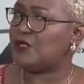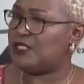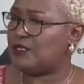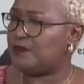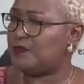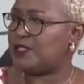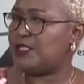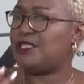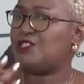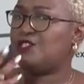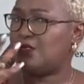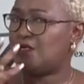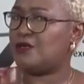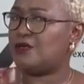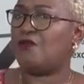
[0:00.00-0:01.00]

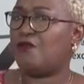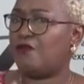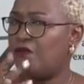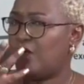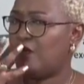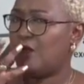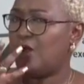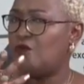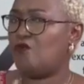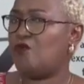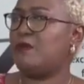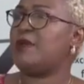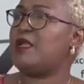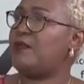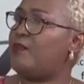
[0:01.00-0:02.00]
interpretation of
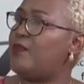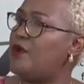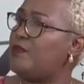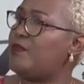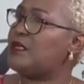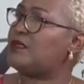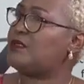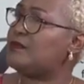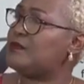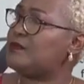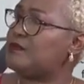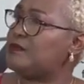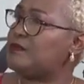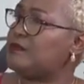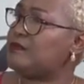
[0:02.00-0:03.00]
women empowerment?
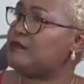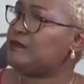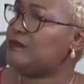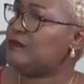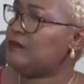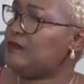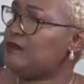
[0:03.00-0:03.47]
For me, when I